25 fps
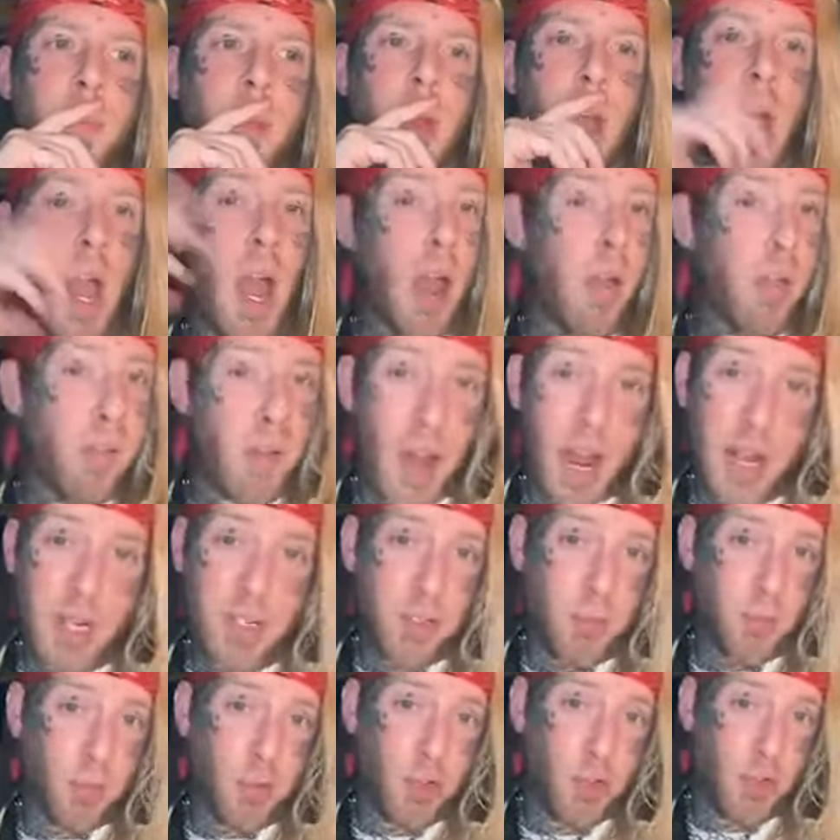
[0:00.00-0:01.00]
I've
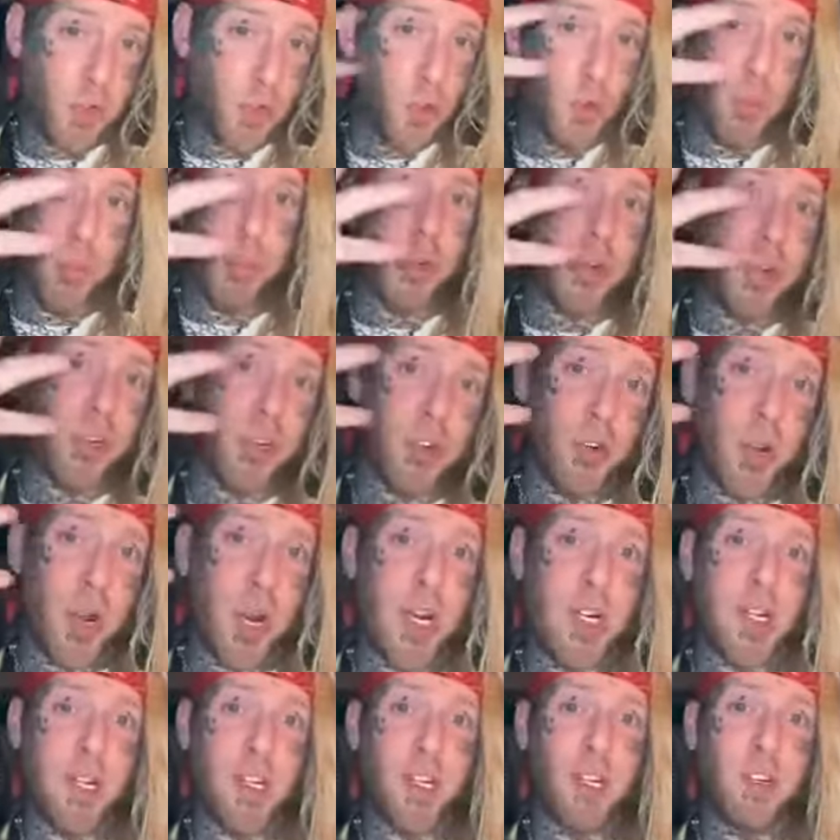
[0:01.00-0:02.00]
had some super
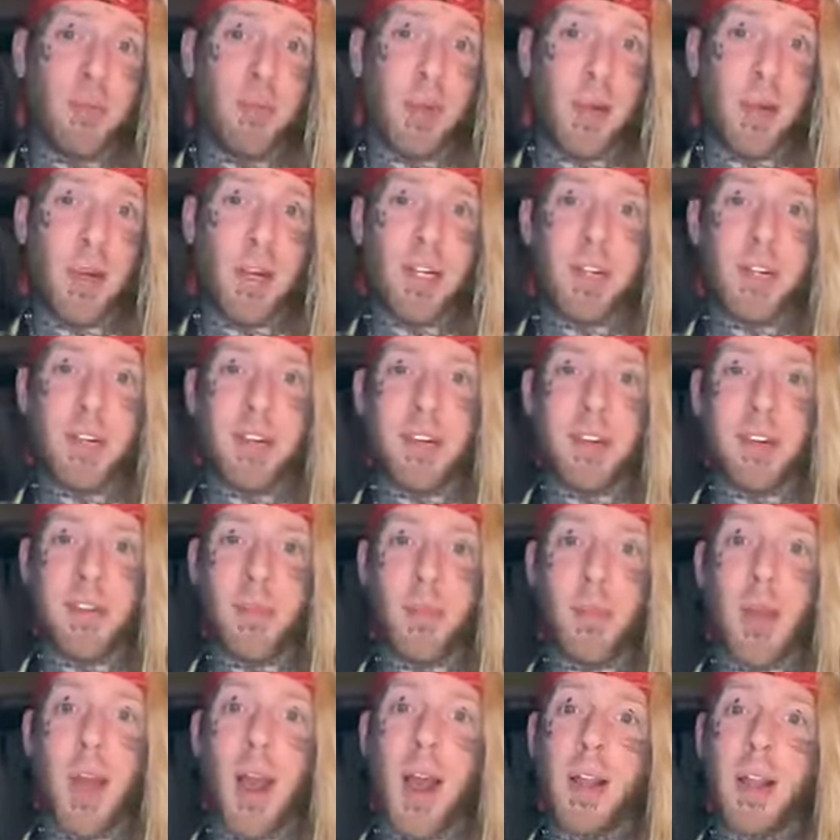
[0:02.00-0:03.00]
strange experiences
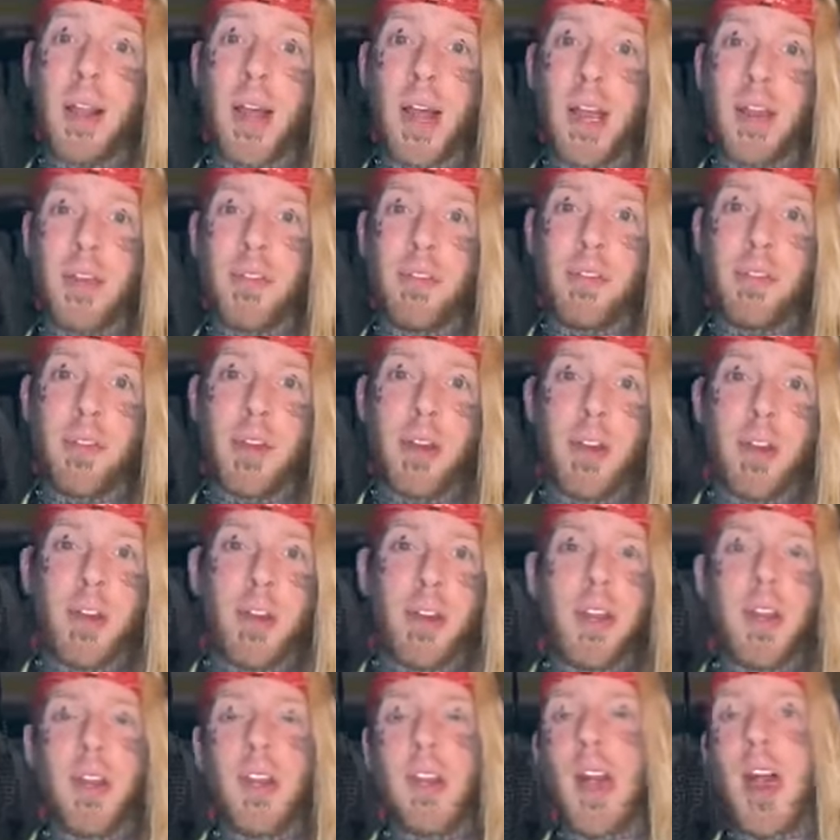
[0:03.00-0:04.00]
in my life
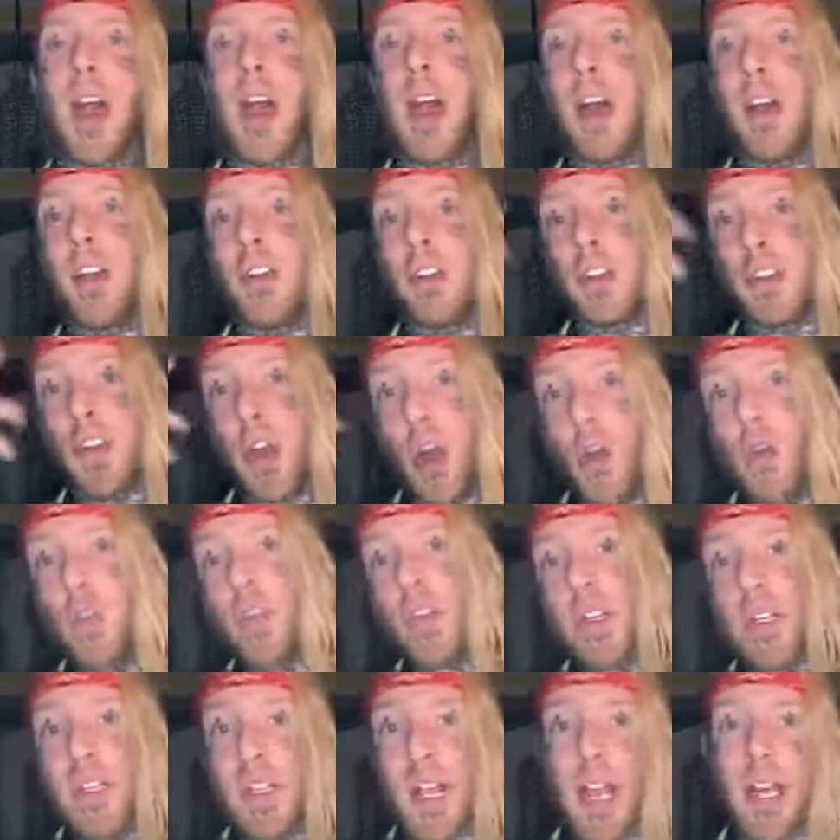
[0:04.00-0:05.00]
uh,
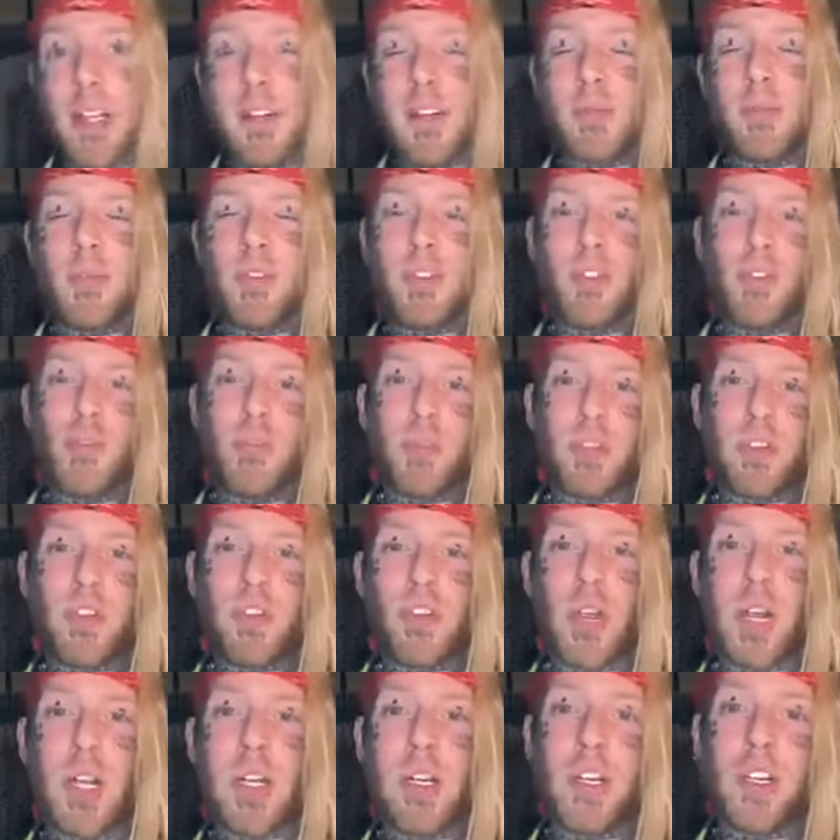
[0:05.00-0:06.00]
Nova's had some super
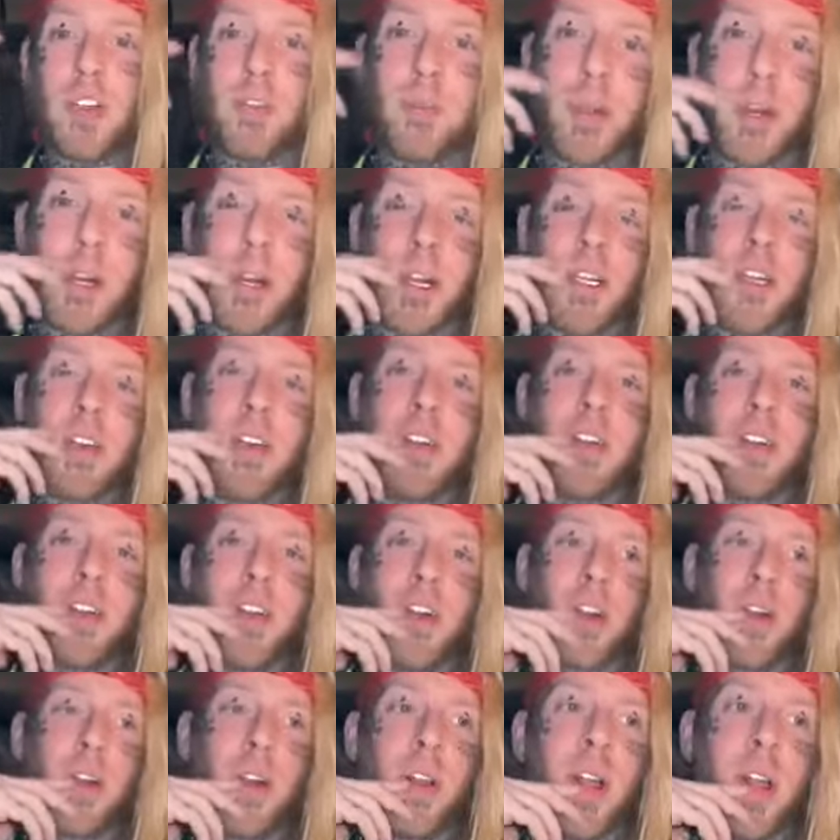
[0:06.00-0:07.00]
strange experiences
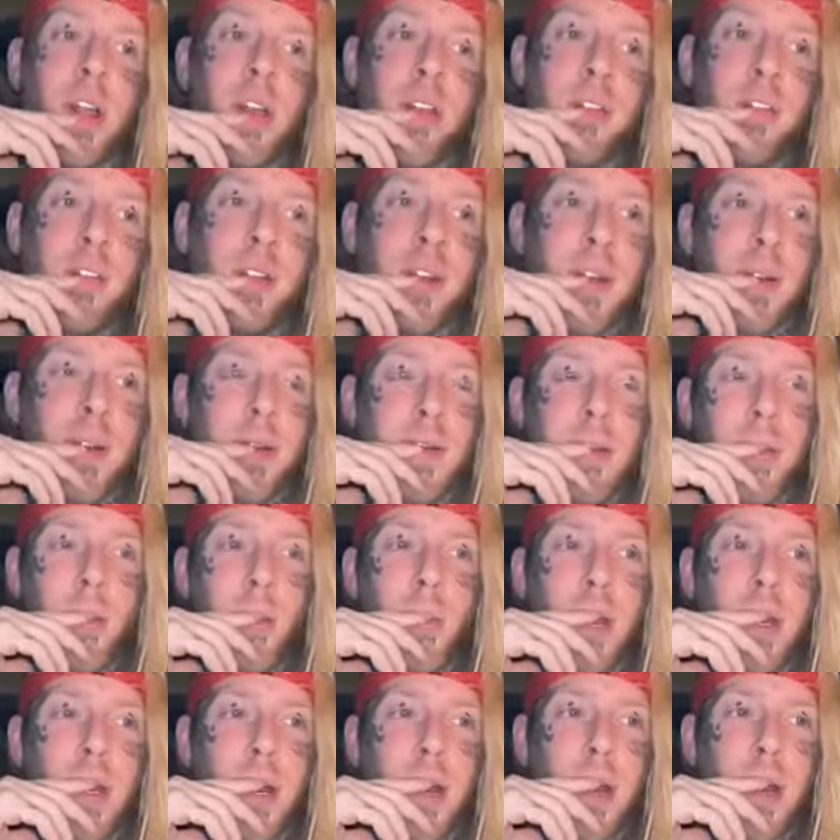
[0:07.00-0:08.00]
in her life.
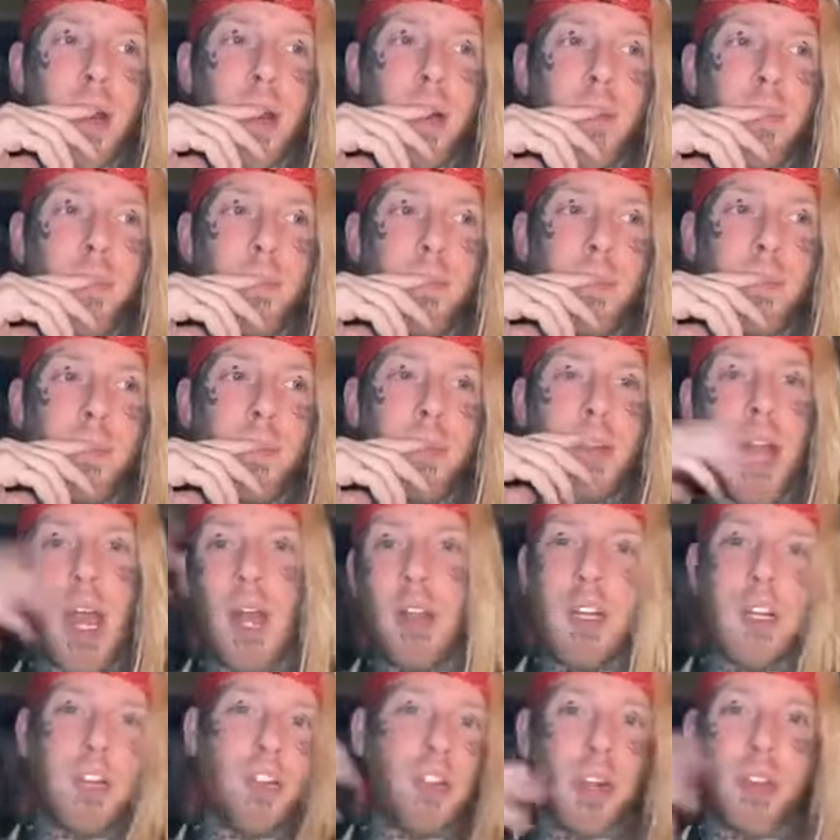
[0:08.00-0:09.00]
We uh,
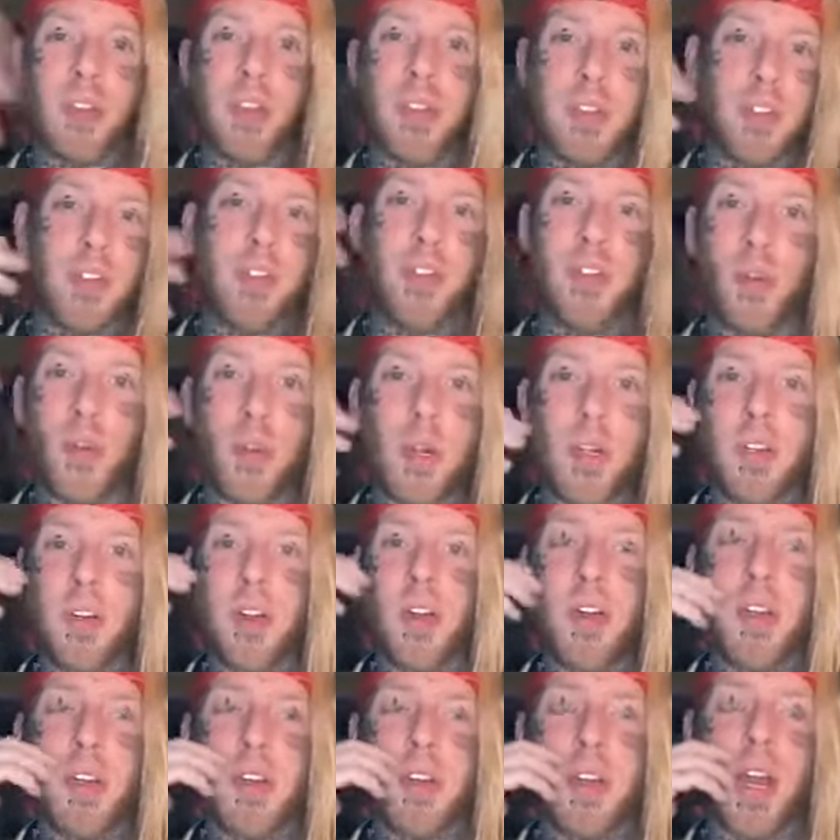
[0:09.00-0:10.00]
tell each other the stories
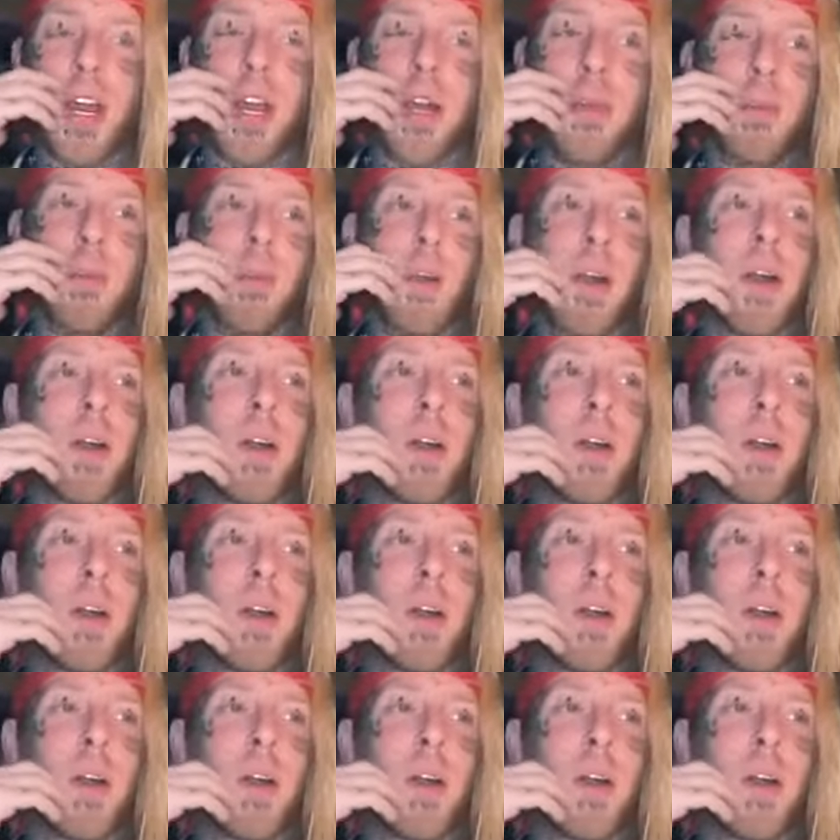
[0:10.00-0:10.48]
all the time.